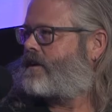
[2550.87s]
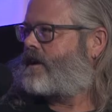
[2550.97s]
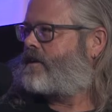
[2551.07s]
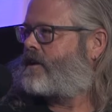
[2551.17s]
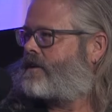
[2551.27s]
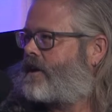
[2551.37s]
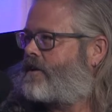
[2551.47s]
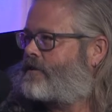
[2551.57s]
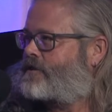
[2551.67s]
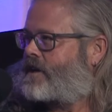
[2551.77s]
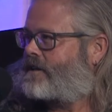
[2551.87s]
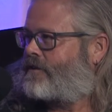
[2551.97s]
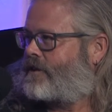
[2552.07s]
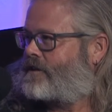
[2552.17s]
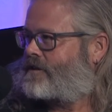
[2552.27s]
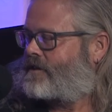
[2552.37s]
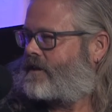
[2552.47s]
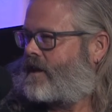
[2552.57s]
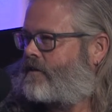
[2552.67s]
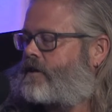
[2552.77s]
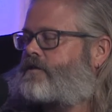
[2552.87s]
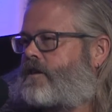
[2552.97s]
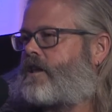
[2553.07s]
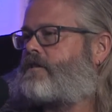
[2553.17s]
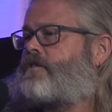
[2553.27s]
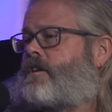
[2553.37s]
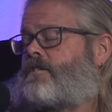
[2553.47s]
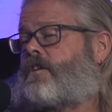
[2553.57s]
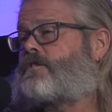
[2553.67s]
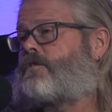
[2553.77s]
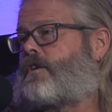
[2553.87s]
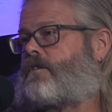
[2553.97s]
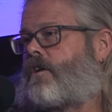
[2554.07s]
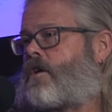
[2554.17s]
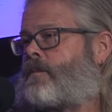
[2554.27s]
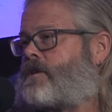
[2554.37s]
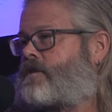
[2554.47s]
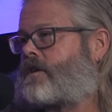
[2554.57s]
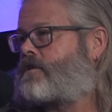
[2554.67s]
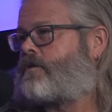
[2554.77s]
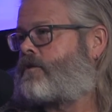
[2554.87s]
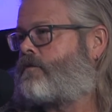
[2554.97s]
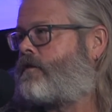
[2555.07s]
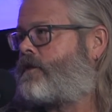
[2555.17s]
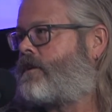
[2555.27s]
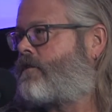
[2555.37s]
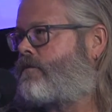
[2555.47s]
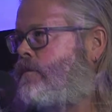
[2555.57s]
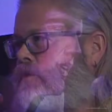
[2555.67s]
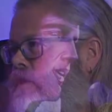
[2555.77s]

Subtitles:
And then the other side to this, and it's also the Army's like 250th birthday